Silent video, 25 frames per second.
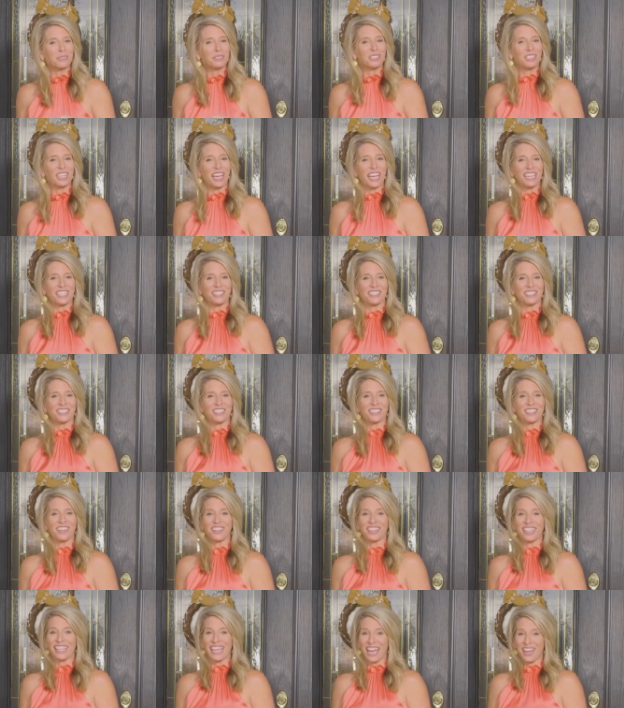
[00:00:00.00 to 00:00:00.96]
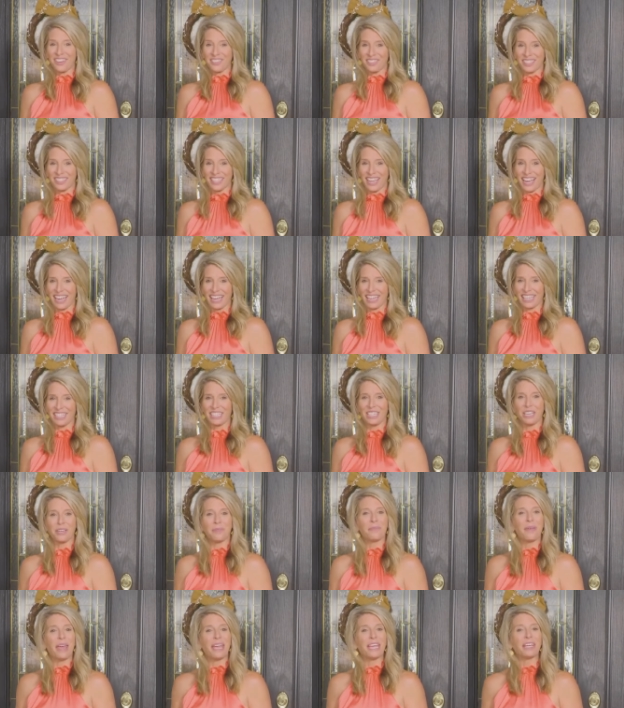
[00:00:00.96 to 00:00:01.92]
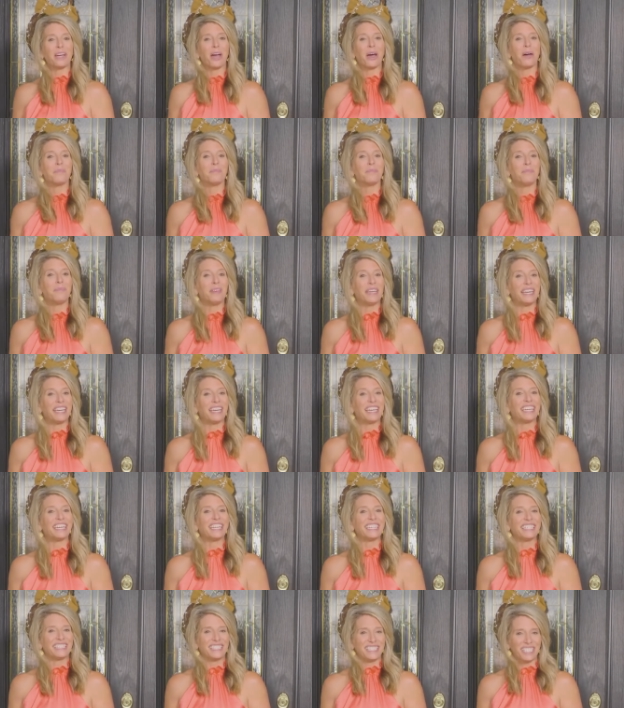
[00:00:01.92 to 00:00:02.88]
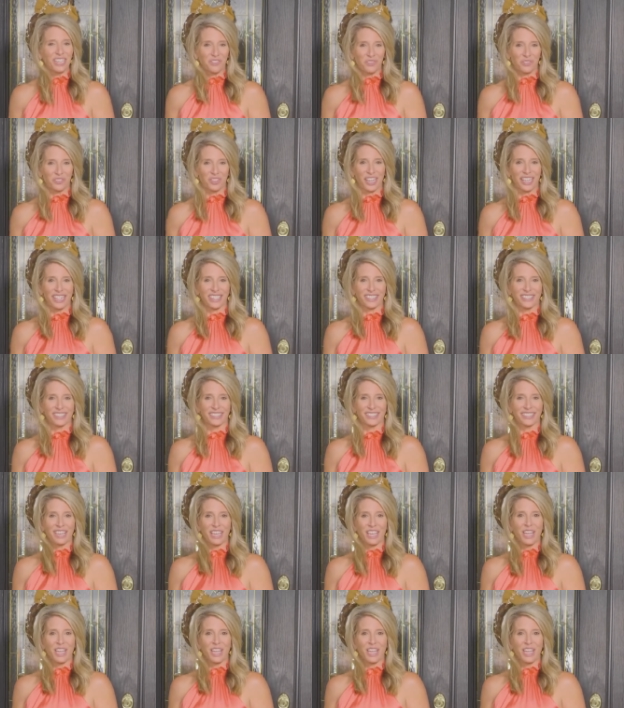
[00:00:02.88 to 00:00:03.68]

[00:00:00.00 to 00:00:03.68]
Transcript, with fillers: changes on the outside can make a big difference.